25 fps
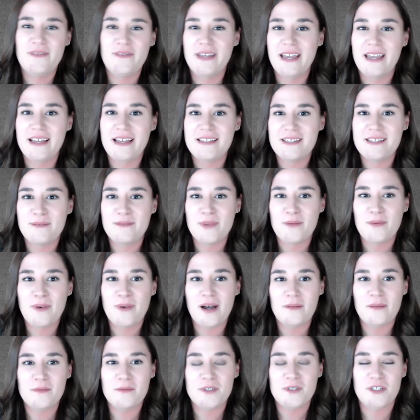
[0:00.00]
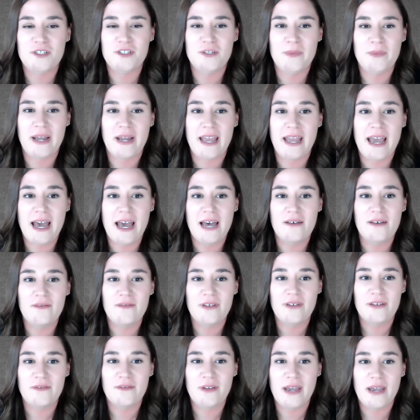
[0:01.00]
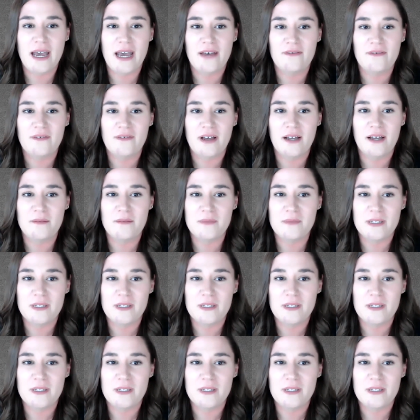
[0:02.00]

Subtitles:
alleviate some of the problems that you might have if you have